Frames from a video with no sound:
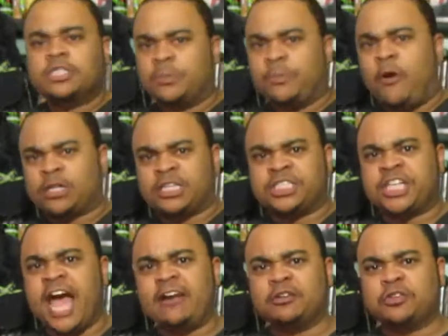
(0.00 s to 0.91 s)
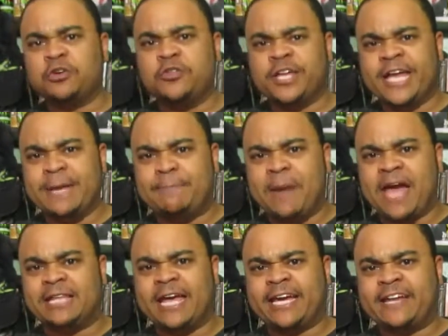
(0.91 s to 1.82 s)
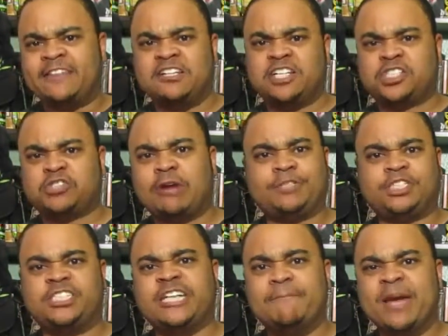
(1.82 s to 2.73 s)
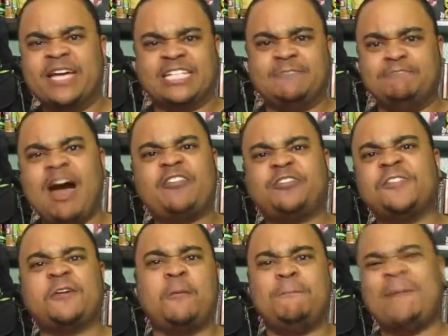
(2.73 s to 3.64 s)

Support the channel through the eBay link in the description, you mealy-mouthed little